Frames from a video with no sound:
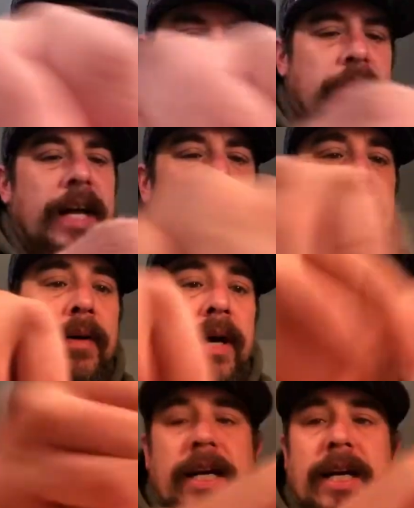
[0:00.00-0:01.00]
So that's how
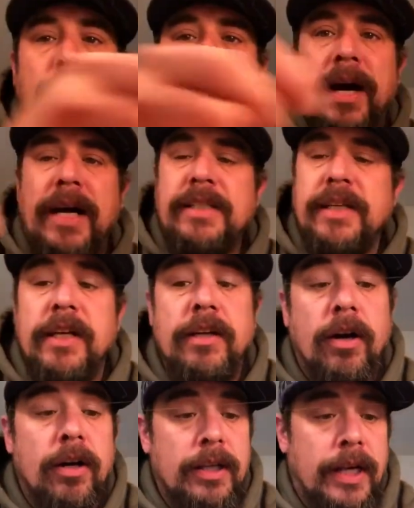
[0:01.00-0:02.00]
I set up my 10
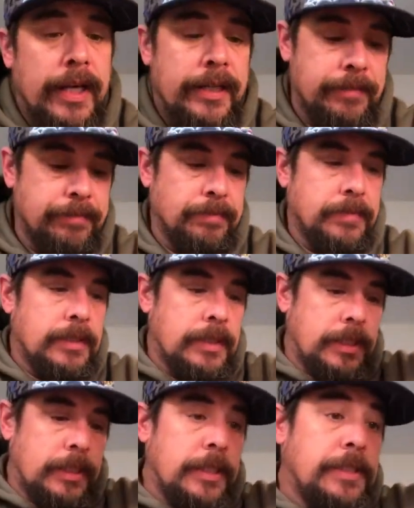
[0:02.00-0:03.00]
car line.
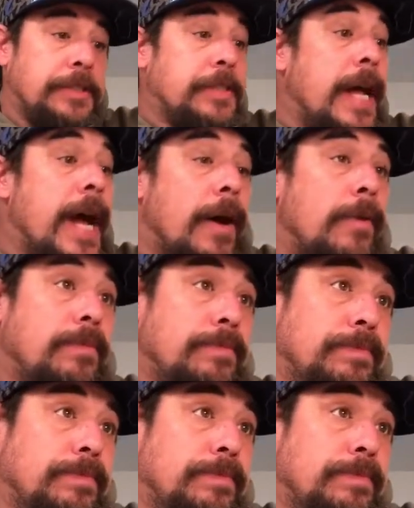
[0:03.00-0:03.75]
So now,